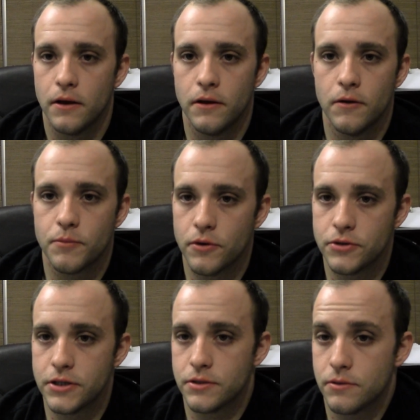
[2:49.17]
Your
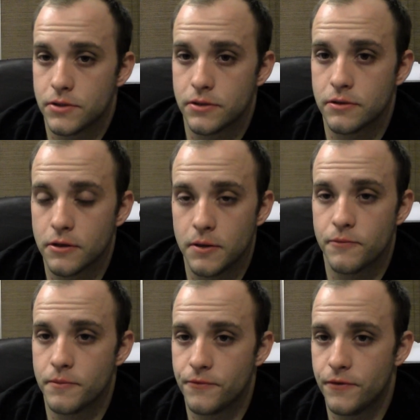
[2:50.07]
protein sources will
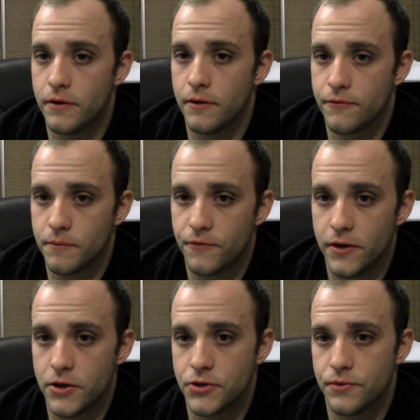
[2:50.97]
come from
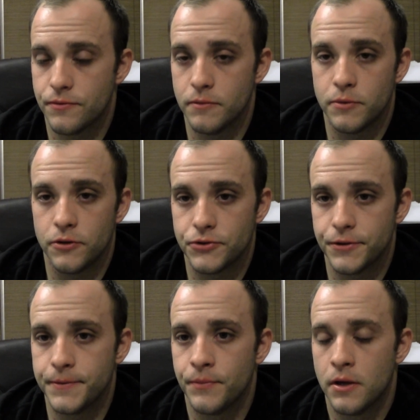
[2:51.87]
fish, from
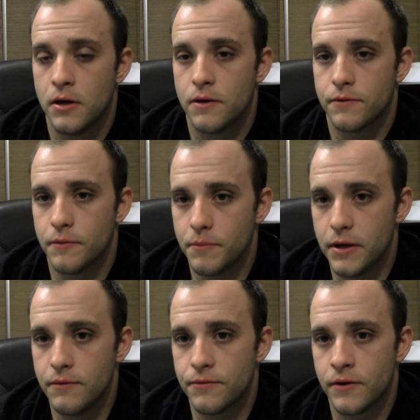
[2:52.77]
poultry, from
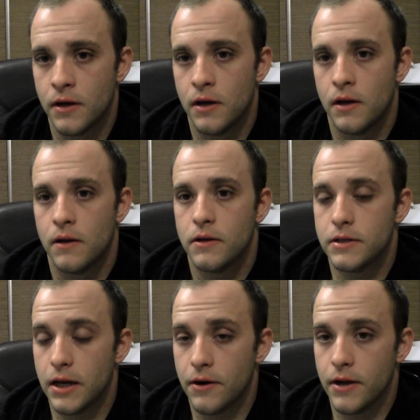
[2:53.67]
beef,
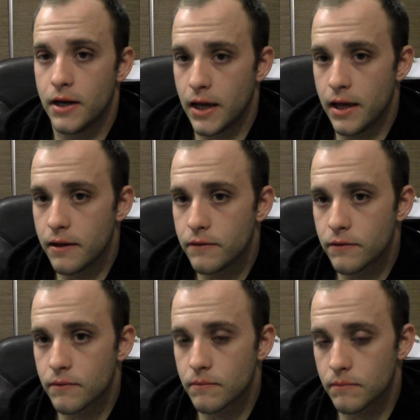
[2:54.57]
dairy, and
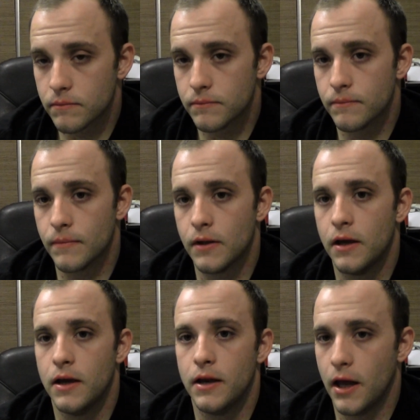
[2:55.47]
eggs,
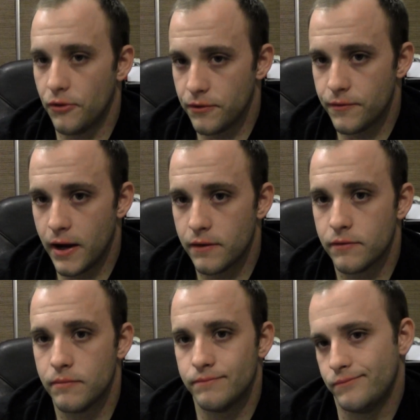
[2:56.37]
and healthy
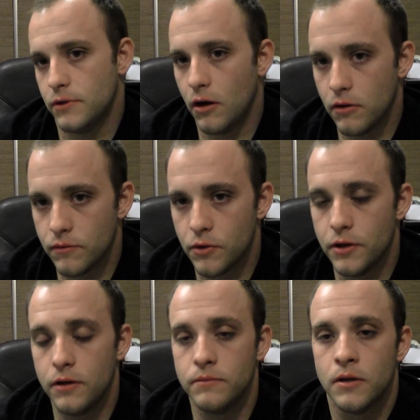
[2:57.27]
fats, olive
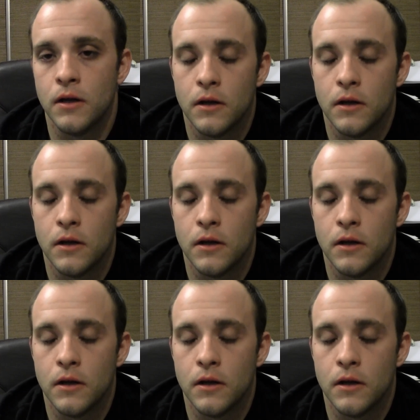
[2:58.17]
oil,